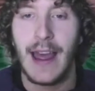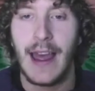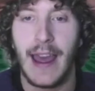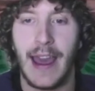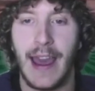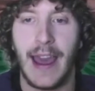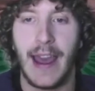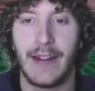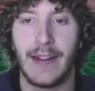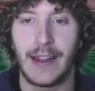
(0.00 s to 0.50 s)

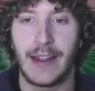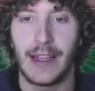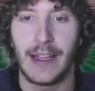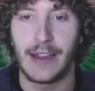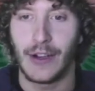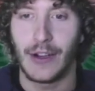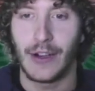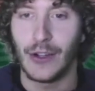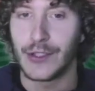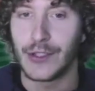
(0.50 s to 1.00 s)
And it
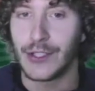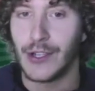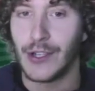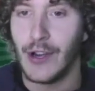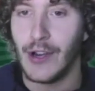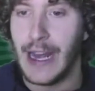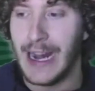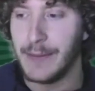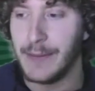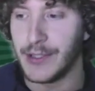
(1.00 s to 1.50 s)
also
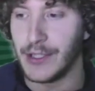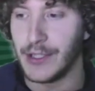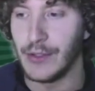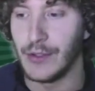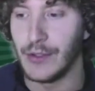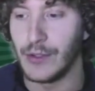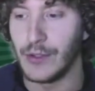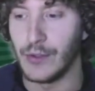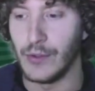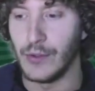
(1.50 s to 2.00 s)
helps you
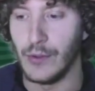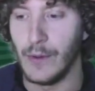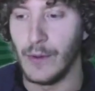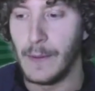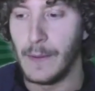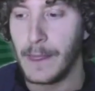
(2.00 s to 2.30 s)
to